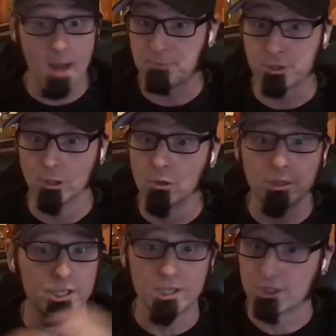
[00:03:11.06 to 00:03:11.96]

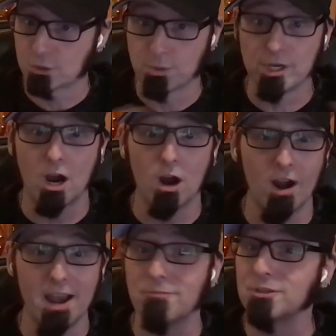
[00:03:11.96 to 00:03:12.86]
Absolutely. Yes, we are.
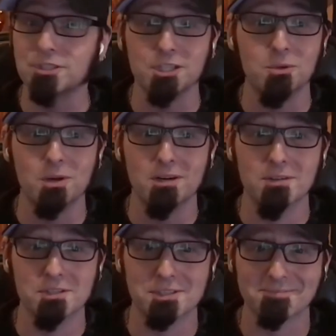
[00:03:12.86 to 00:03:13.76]
Every single one of
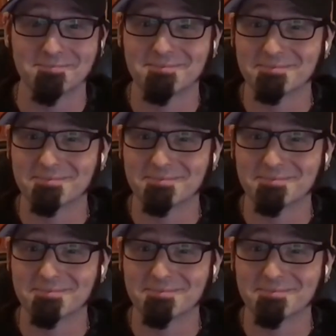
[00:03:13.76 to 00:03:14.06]
us.